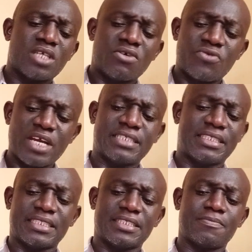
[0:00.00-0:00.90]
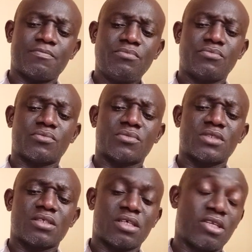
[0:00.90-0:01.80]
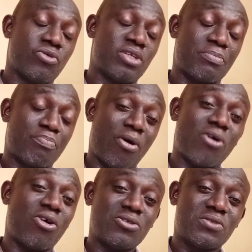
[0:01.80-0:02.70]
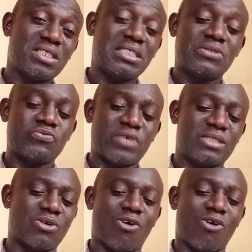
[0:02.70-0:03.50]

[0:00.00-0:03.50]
rates the poor countries' rate